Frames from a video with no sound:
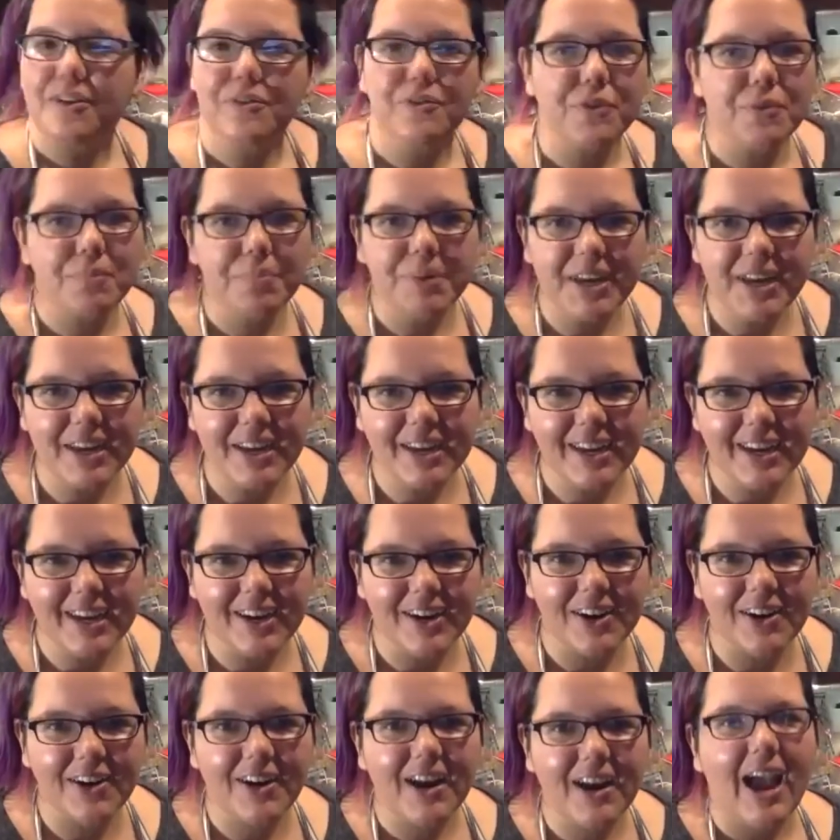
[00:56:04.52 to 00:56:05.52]
you for being
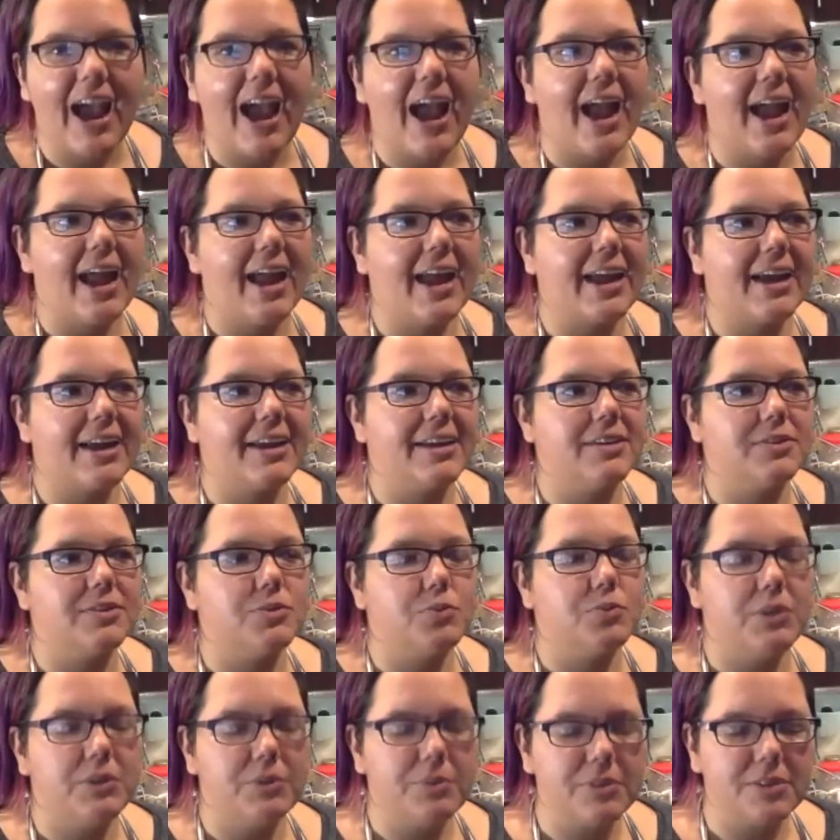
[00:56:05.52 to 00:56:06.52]
here, and
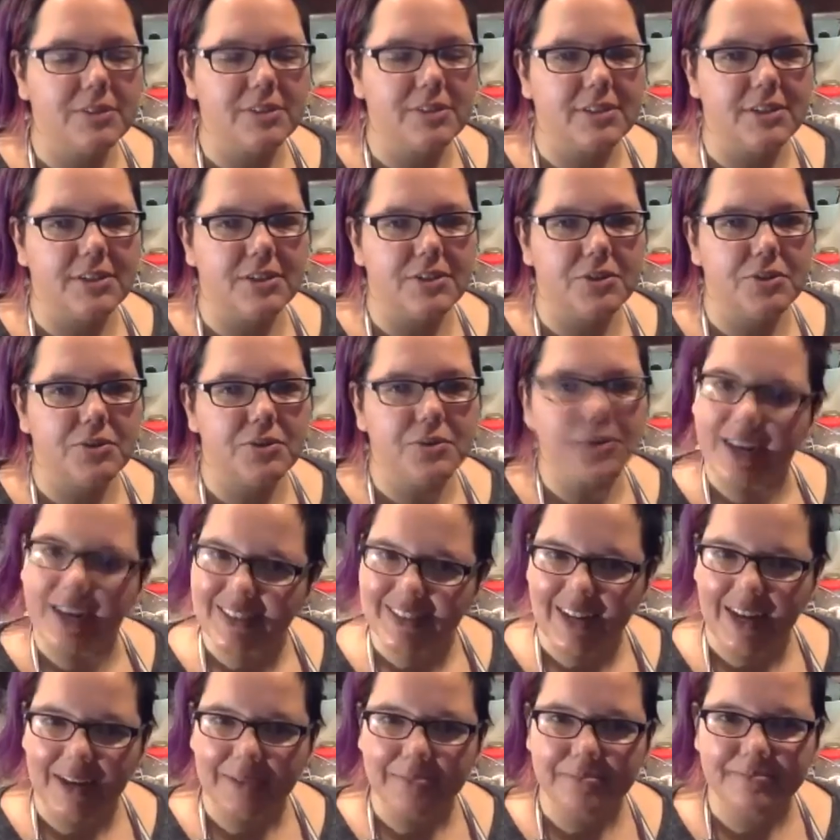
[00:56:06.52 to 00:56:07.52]
we will see you next
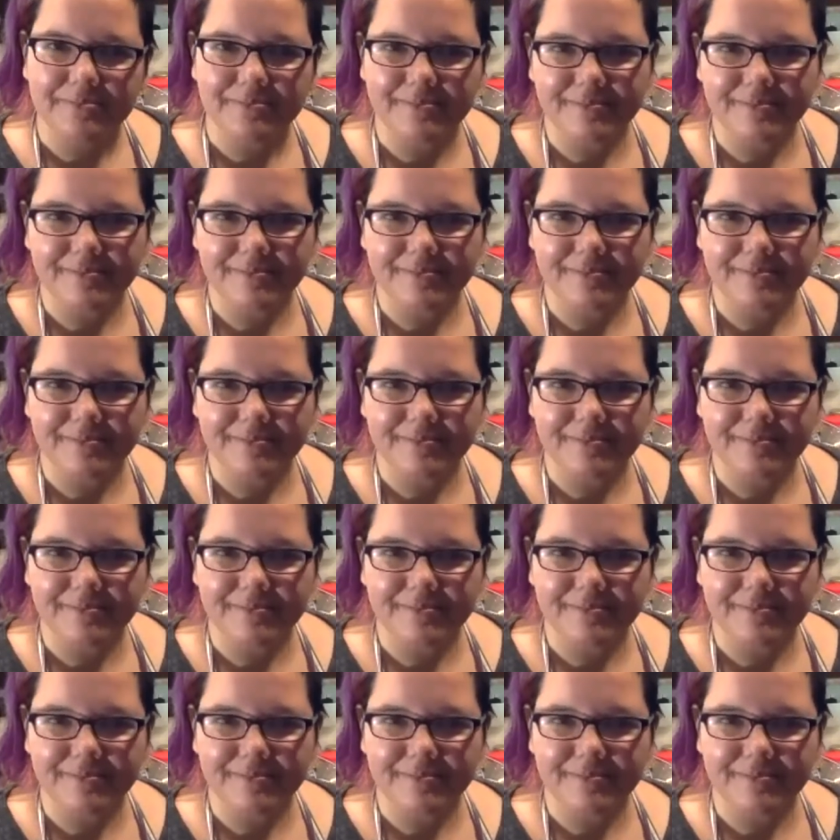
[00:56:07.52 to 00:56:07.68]
time.